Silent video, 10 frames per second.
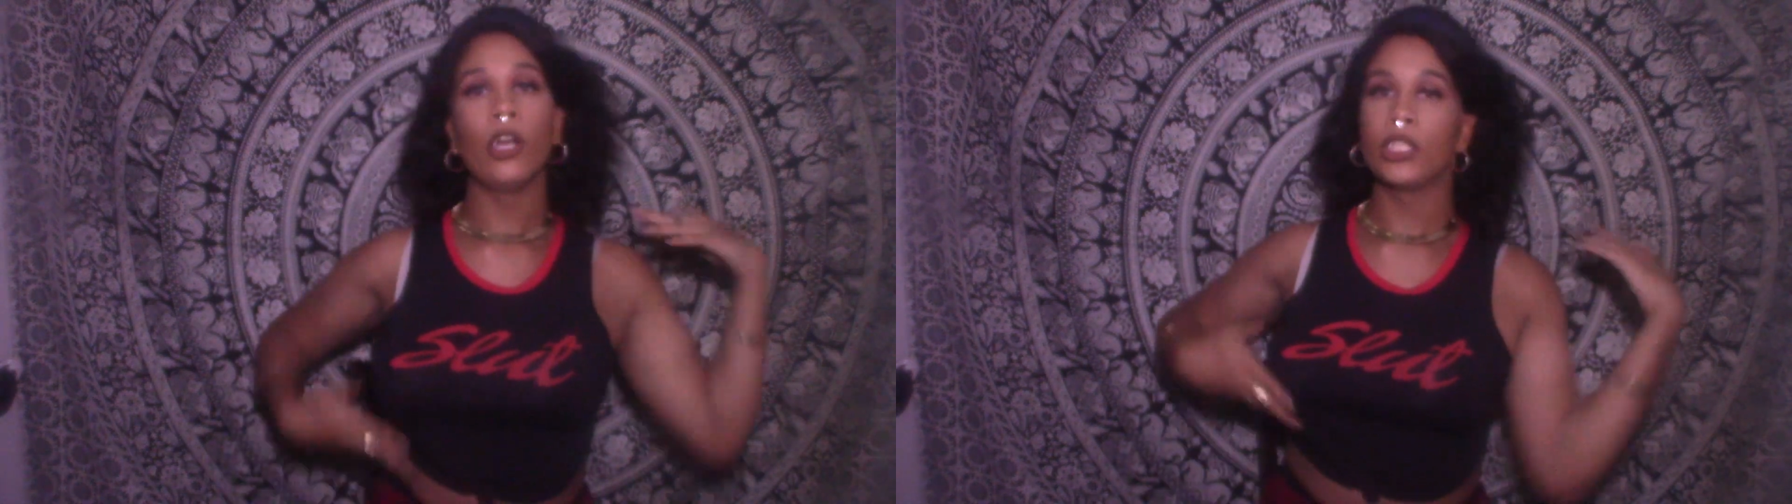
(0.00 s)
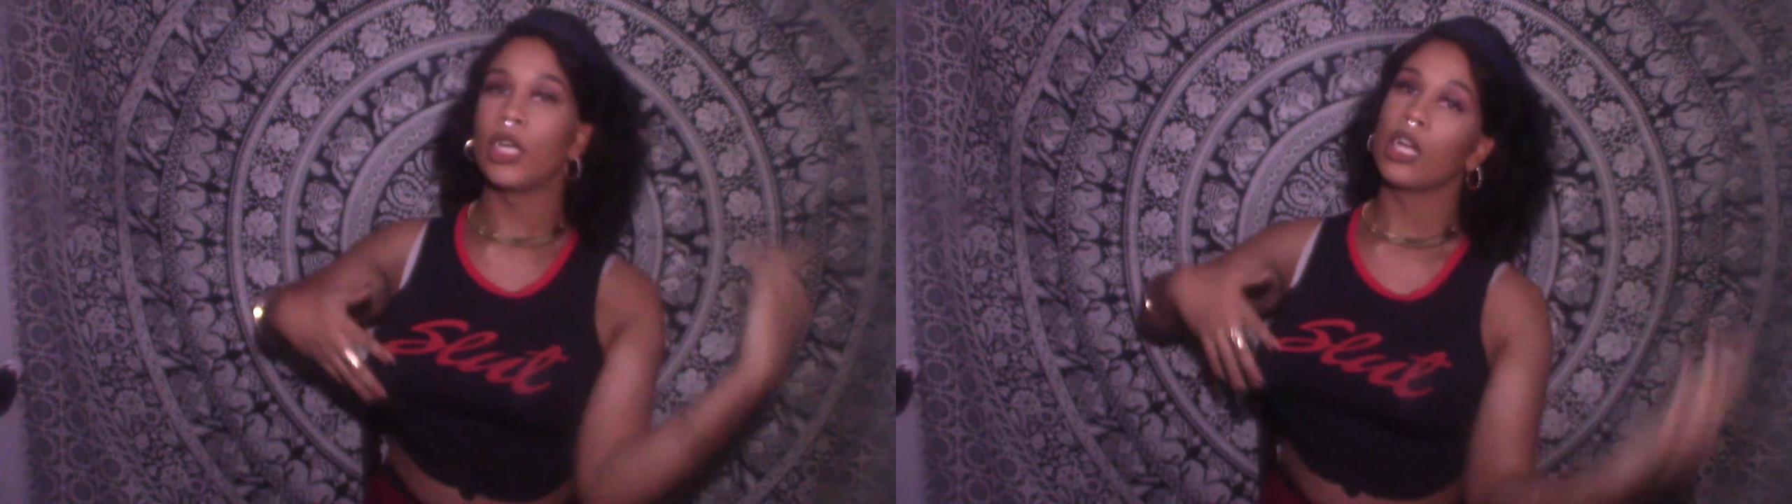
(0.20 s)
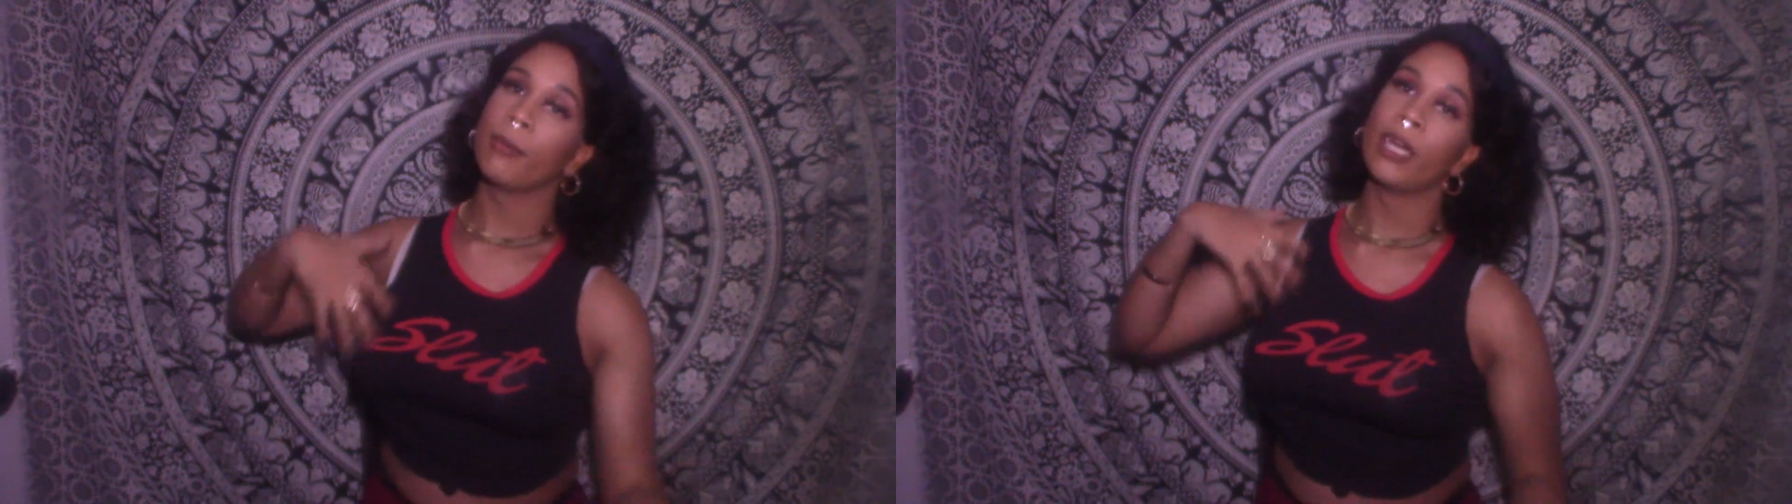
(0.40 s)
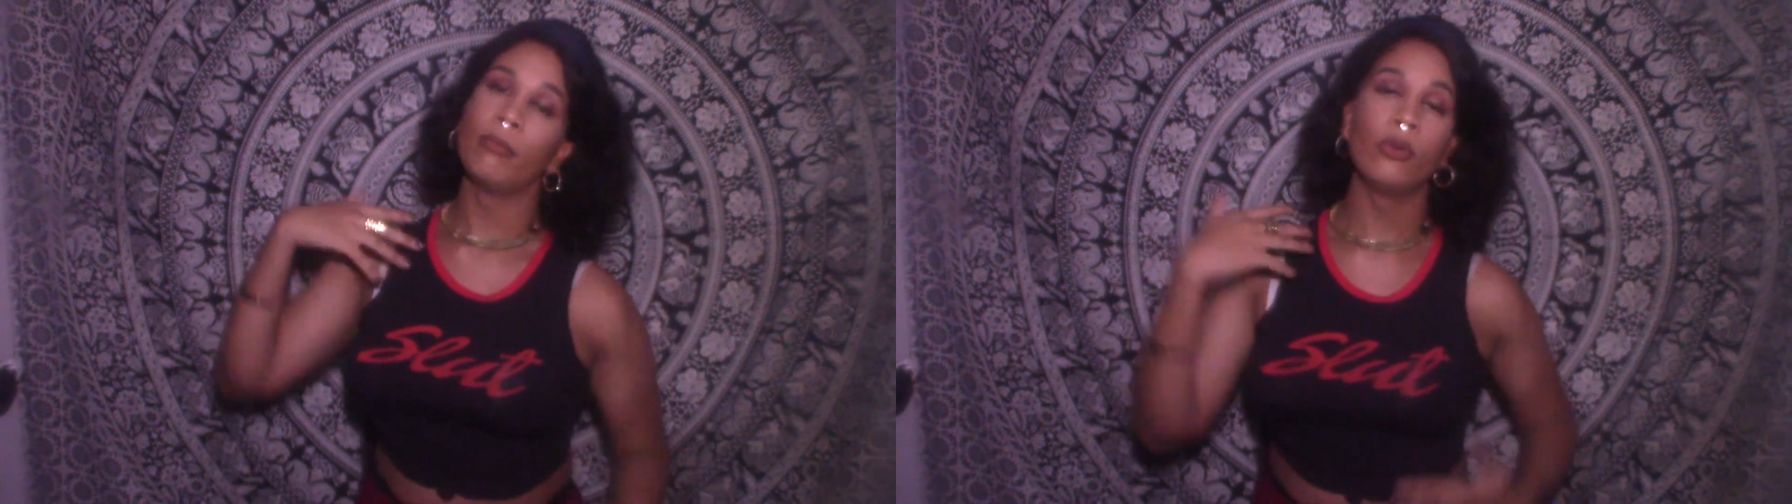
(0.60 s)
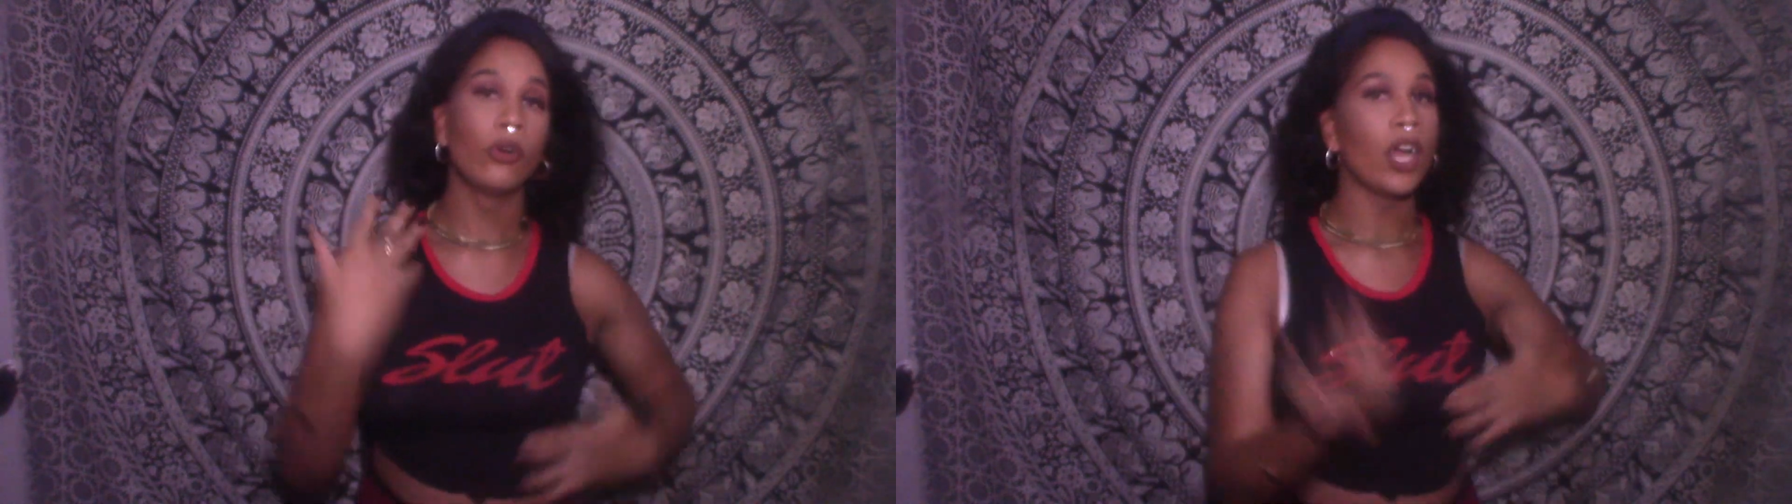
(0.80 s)
talk about
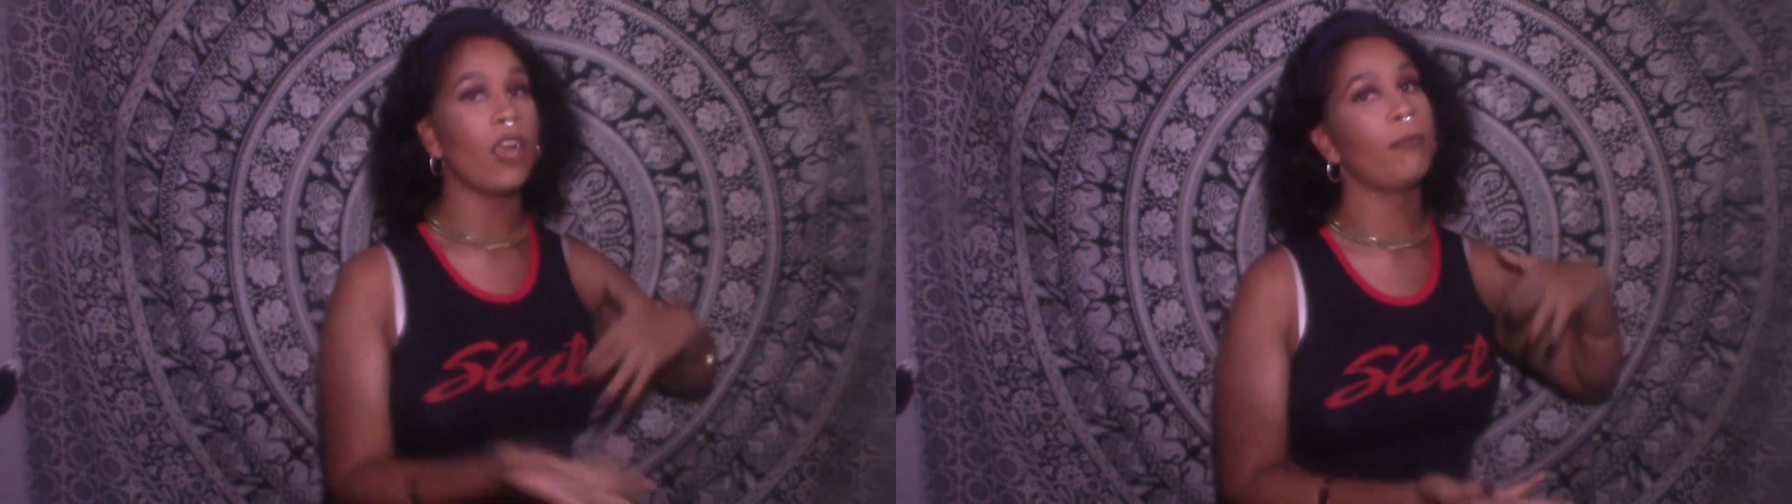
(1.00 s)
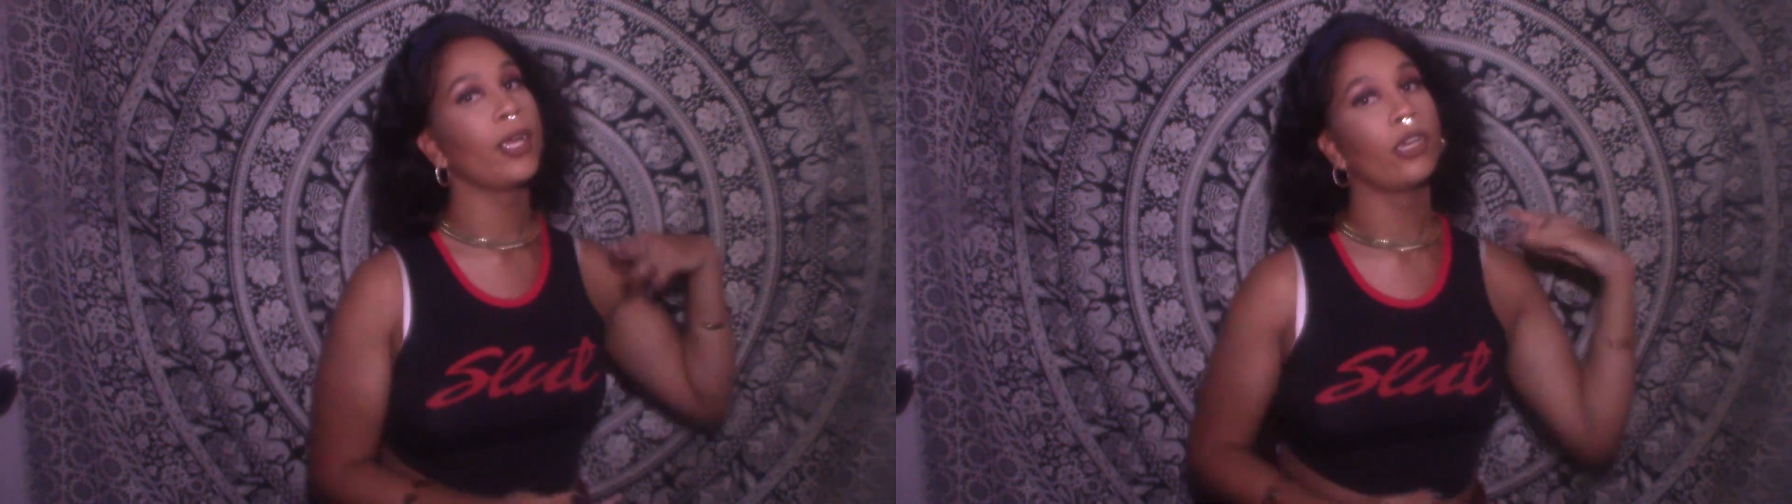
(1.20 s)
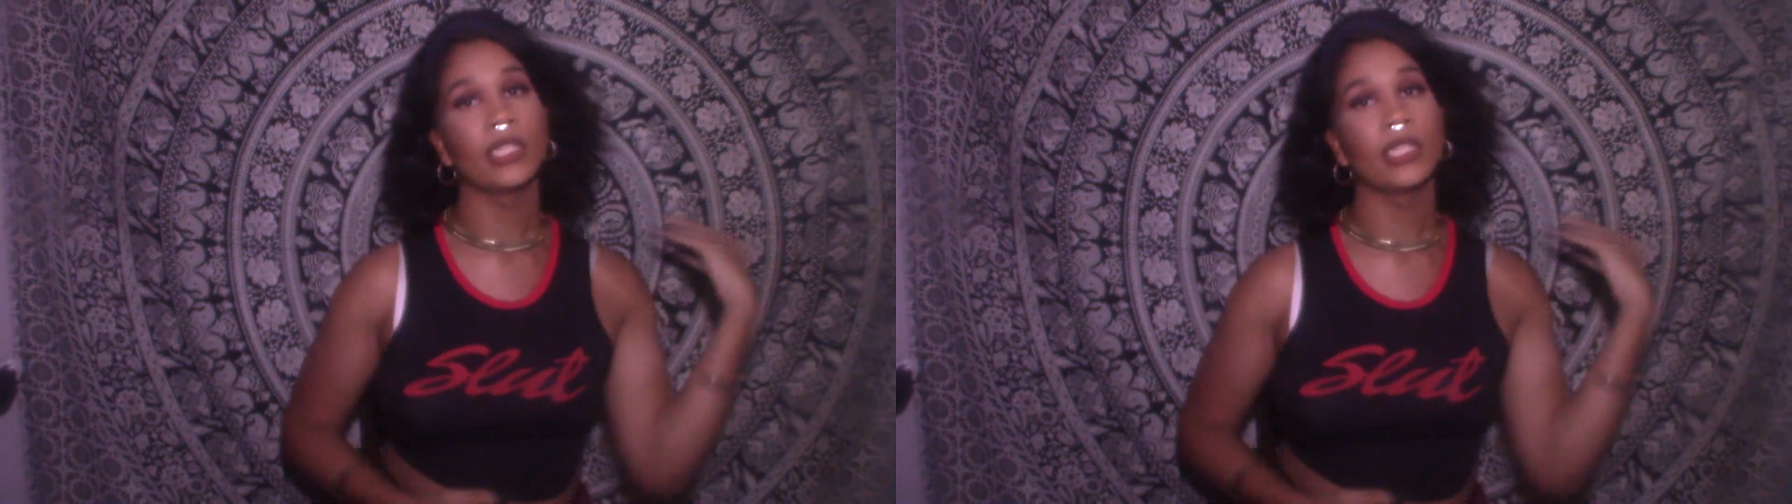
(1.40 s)
more, have bigger